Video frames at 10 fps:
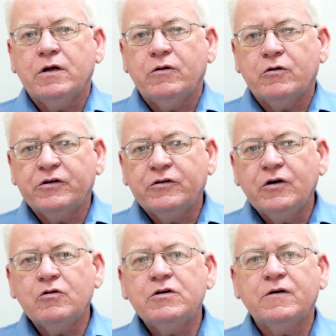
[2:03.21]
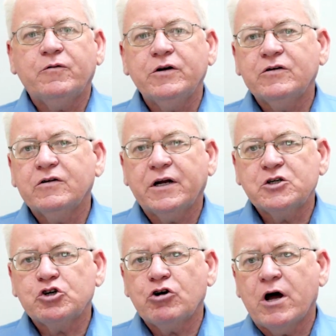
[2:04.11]
that there is no difference
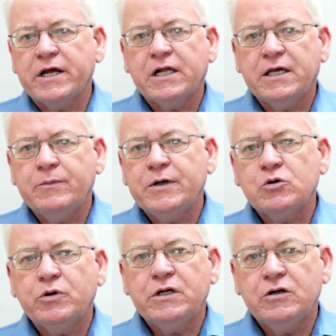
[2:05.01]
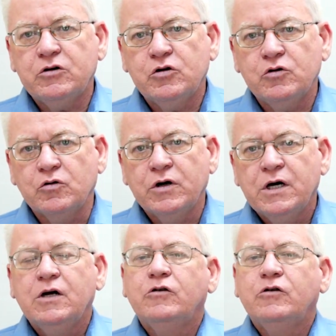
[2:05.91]
electronically between the two.